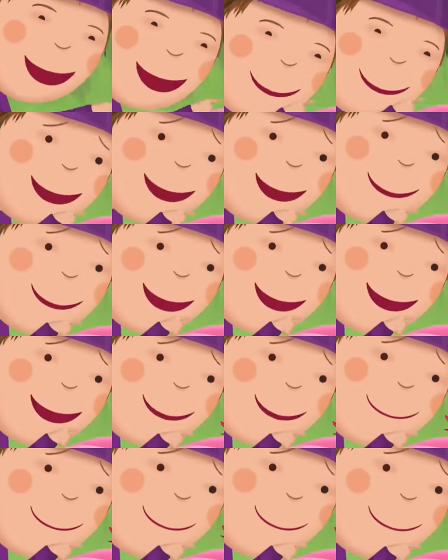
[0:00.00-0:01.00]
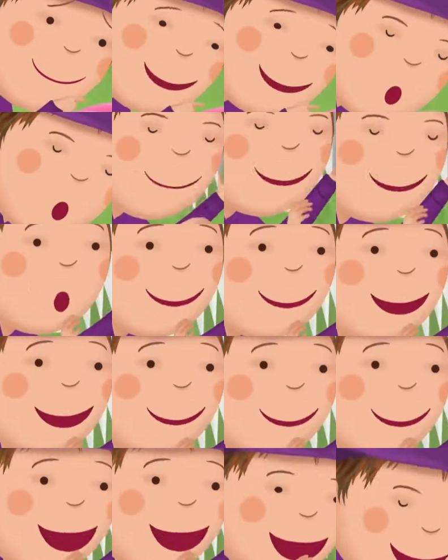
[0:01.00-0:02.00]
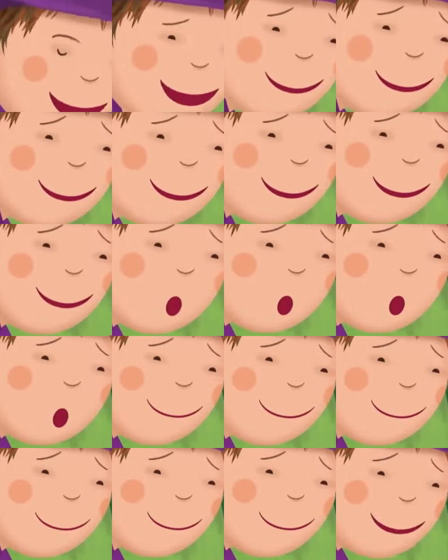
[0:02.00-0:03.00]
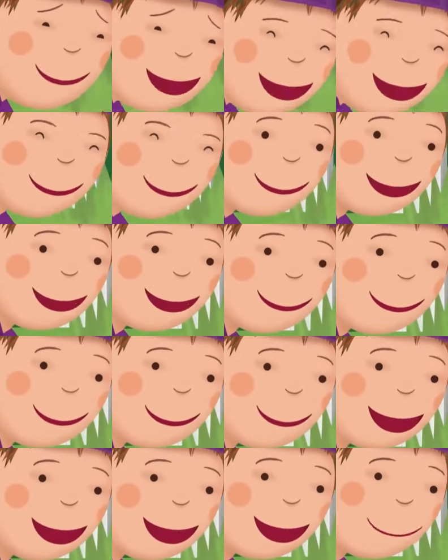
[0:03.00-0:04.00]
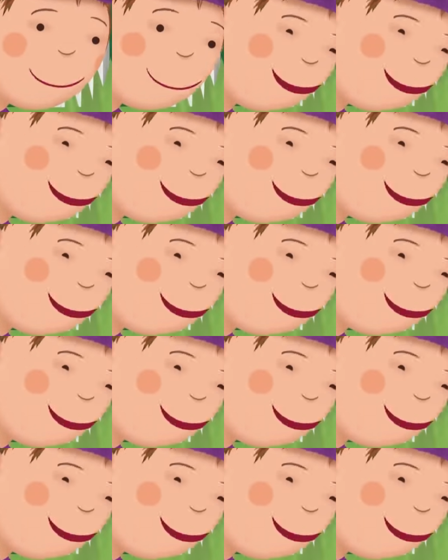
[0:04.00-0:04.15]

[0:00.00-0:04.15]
Ducky. You've got a nice soft blanket to keep